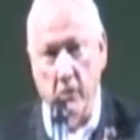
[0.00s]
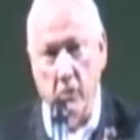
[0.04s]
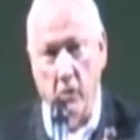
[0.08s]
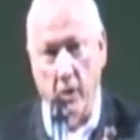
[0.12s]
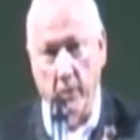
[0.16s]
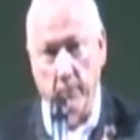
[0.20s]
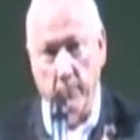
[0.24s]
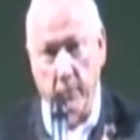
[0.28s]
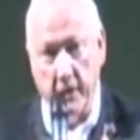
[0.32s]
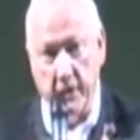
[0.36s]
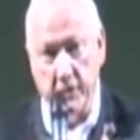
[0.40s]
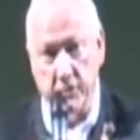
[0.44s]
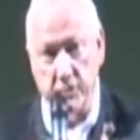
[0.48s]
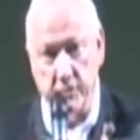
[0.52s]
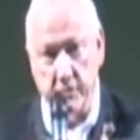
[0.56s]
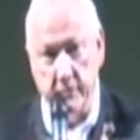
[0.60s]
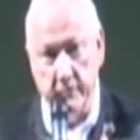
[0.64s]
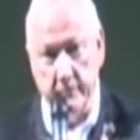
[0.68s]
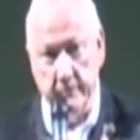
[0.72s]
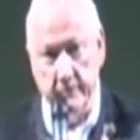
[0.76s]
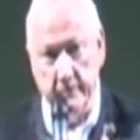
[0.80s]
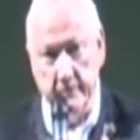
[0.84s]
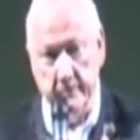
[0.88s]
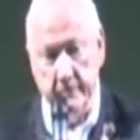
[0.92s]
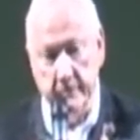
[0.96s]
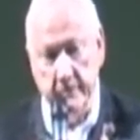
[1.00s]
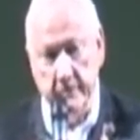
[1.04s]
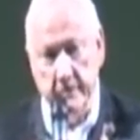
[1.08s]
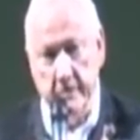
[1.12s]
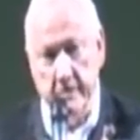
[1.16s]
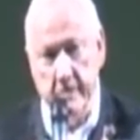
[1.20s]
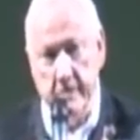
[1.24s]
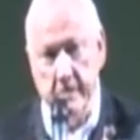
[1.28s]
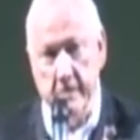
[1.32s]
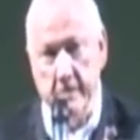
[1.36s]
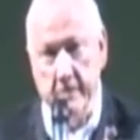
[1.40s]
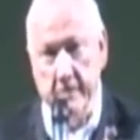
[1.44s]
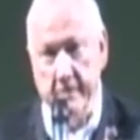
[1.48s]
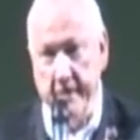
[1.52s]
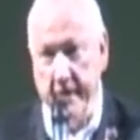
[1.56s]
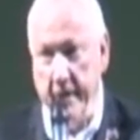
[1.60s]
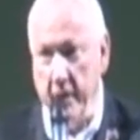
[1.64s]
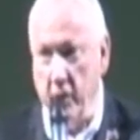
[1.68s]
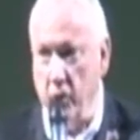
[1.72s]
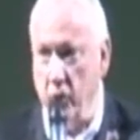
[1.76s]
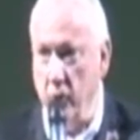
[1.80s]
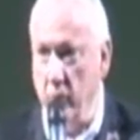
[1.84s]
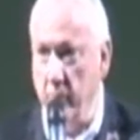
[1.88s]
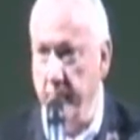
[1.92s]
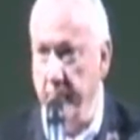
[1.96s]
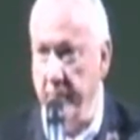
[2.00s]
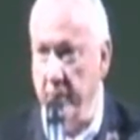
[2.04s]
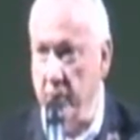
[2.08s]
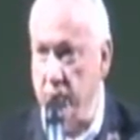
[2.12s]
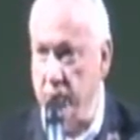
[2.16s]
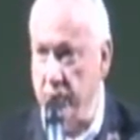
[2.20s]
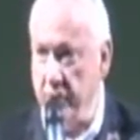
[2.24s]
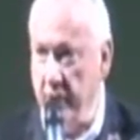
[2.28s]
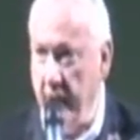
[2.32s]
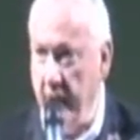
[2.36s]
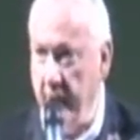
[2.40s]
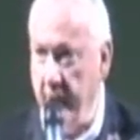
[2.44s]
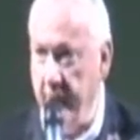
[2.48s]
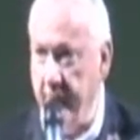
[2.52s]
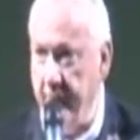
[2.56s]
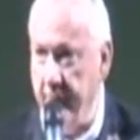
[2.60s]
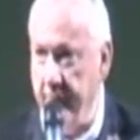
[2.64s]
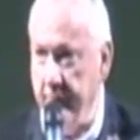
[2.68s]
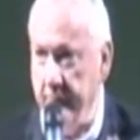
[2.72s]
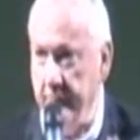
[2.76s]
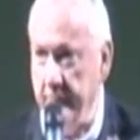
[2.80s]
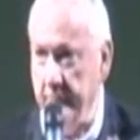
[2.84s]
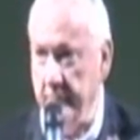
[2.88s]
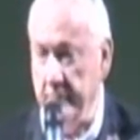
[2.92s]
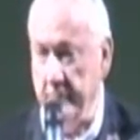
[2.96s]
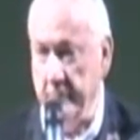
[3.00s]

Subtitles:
God bless you. Thank you. Be safe.